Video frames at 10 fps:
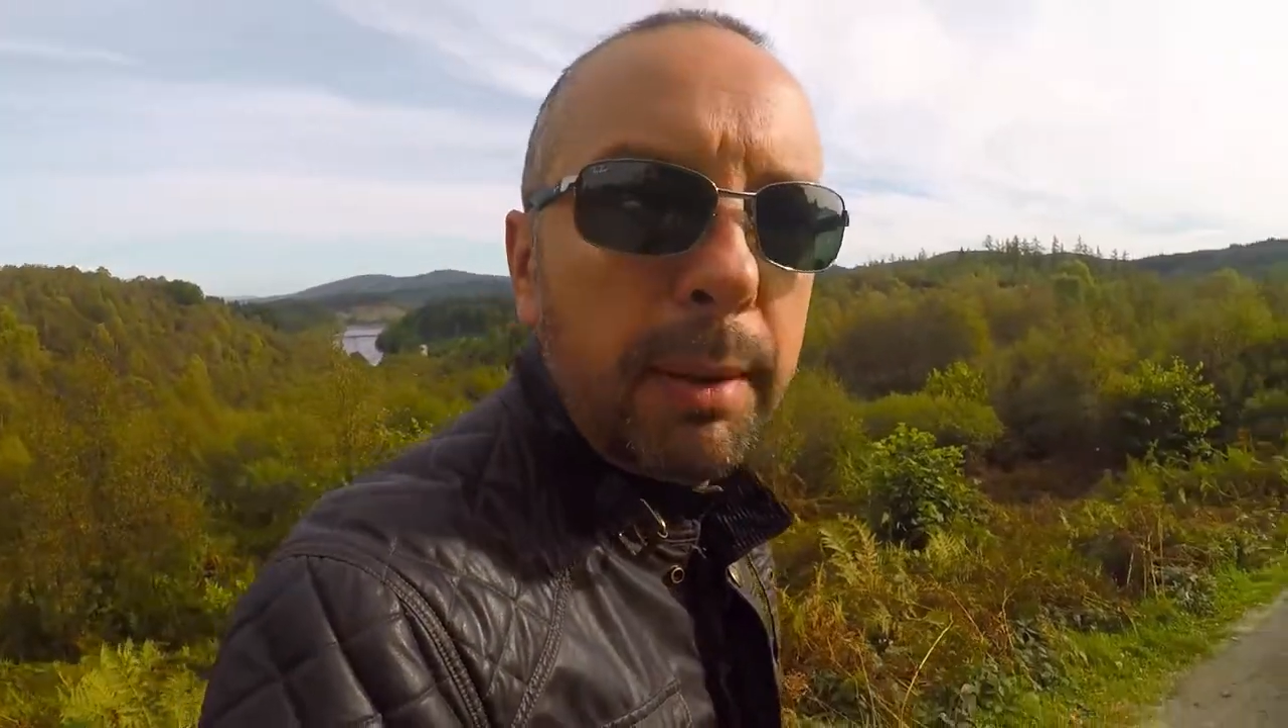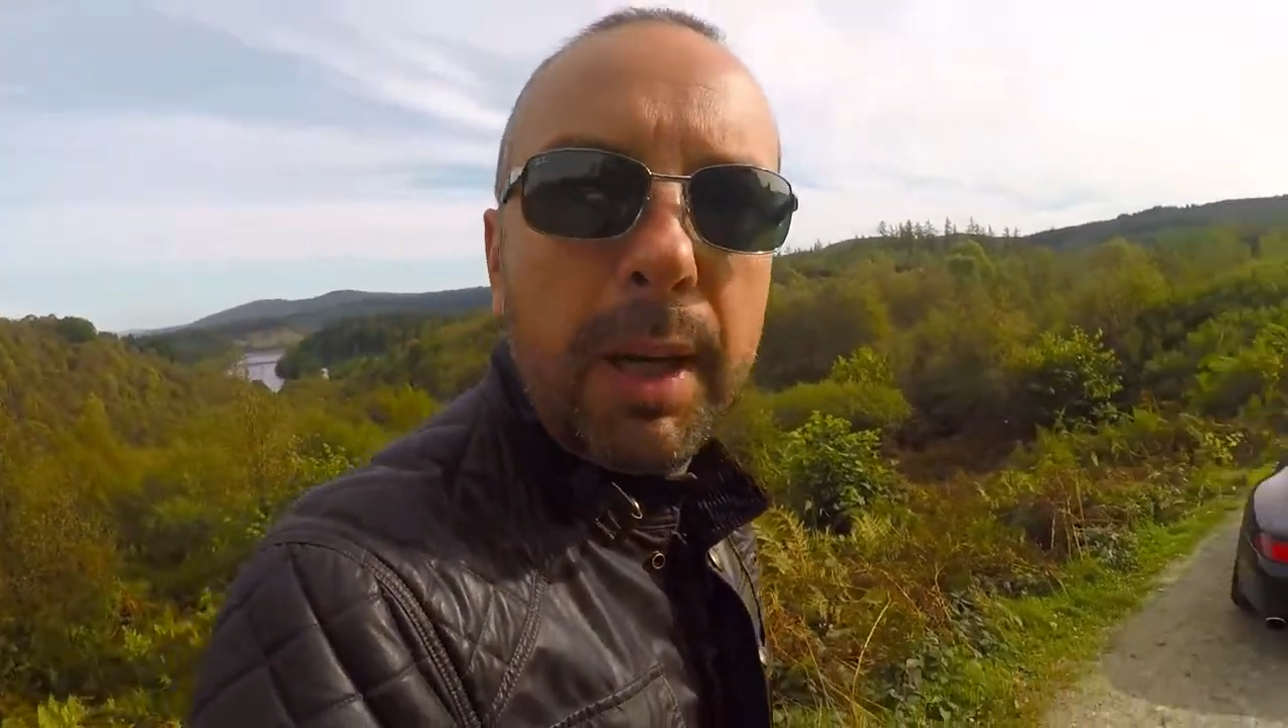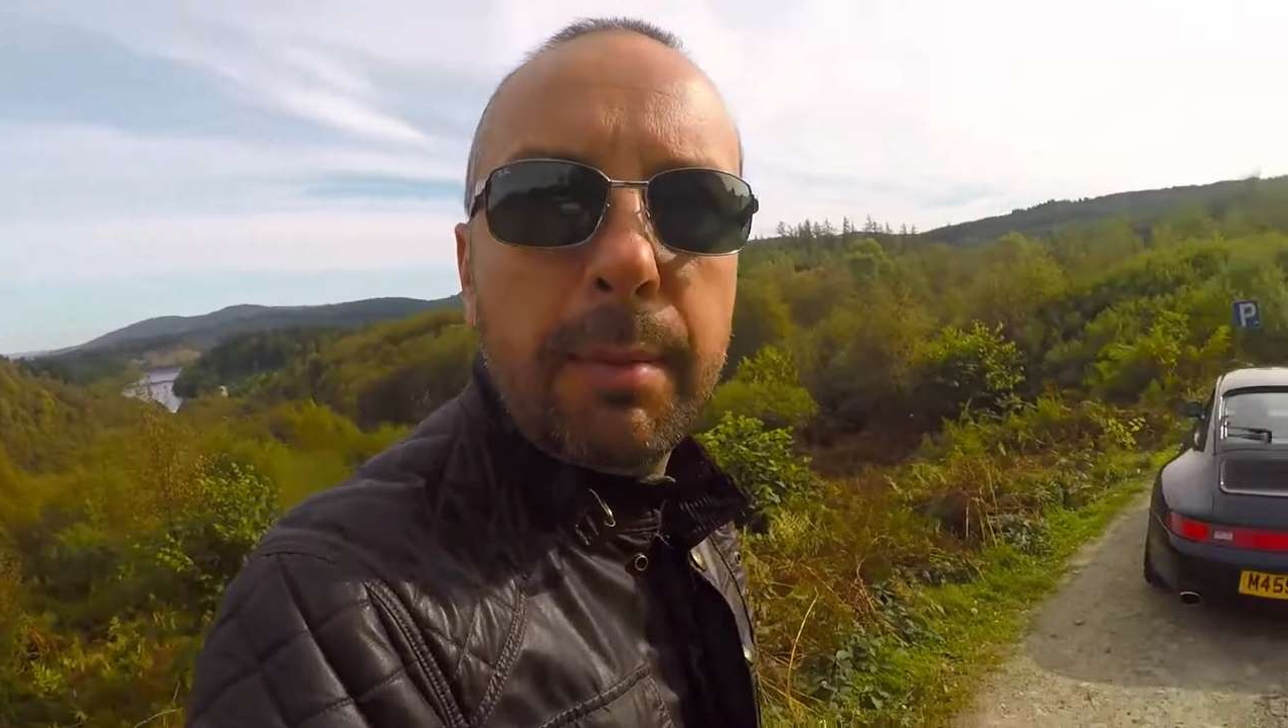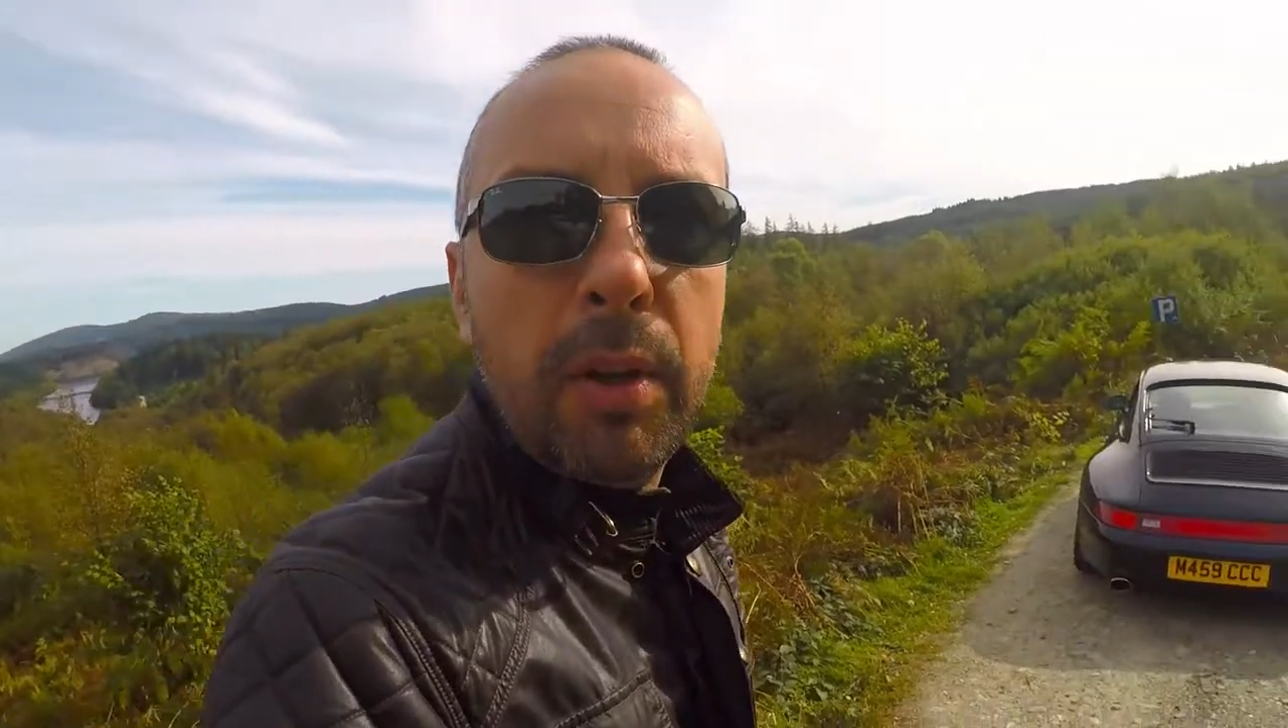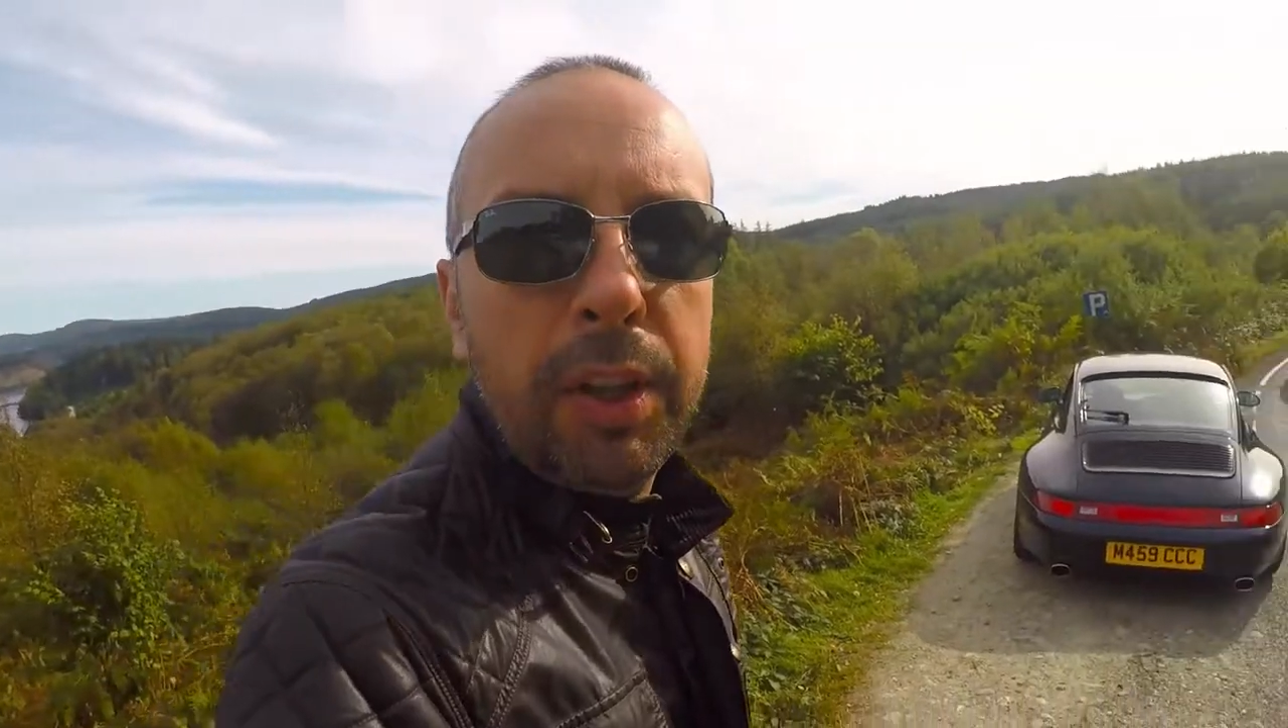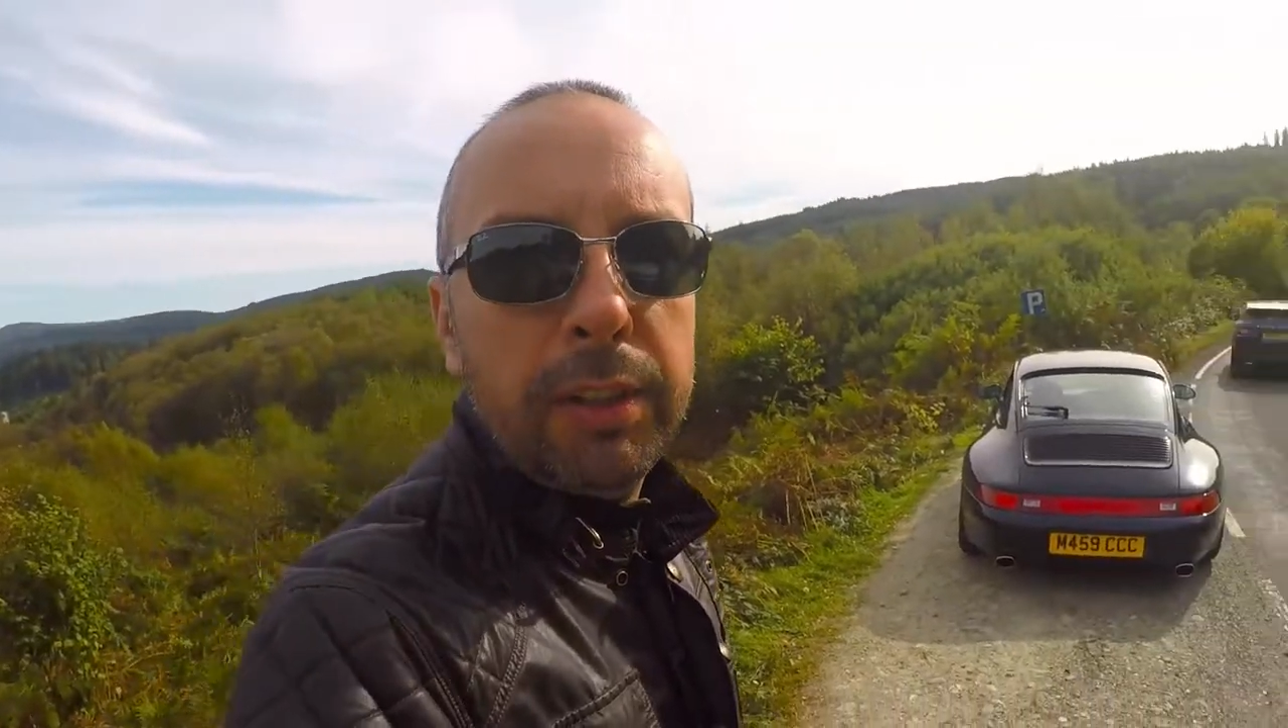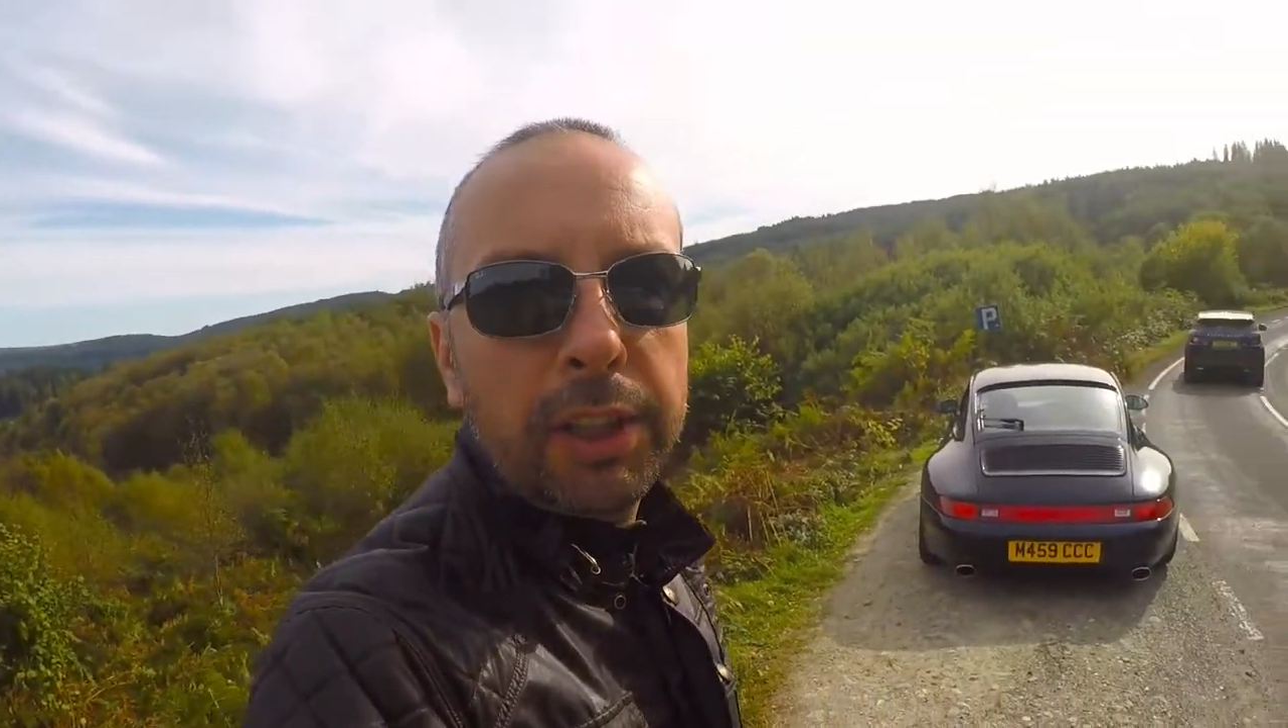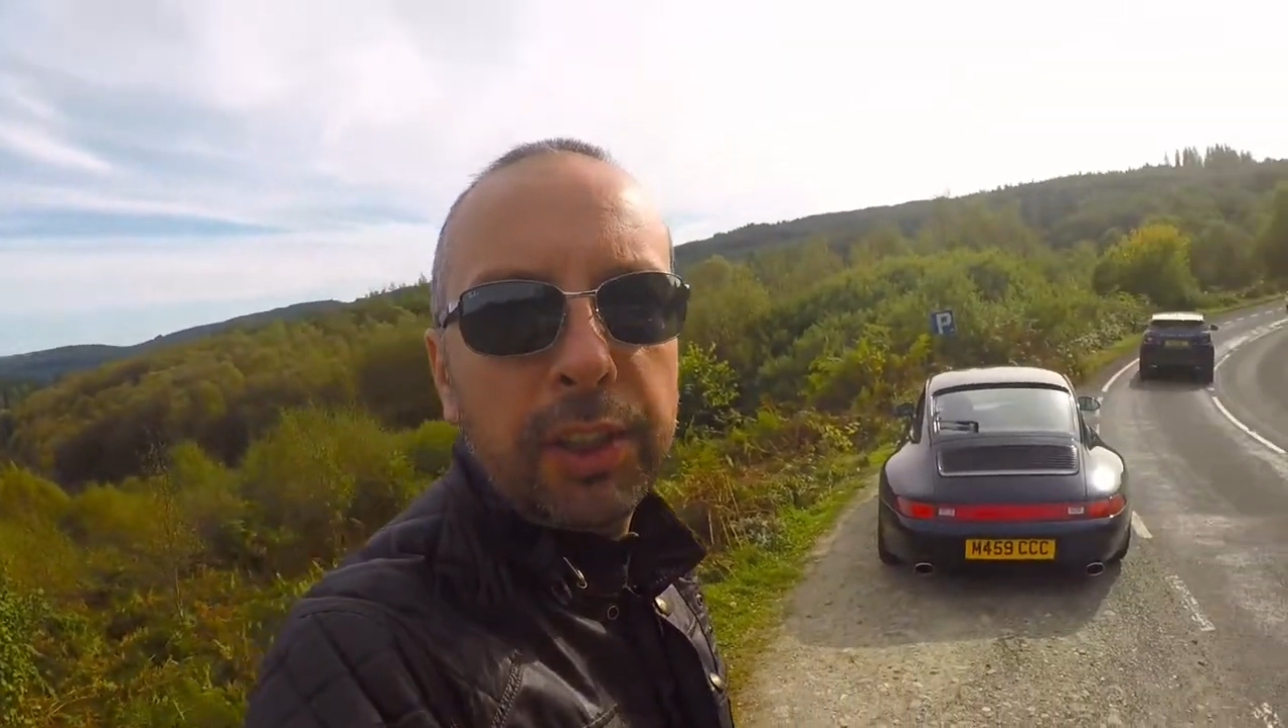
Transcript: I mean, I'm out here on a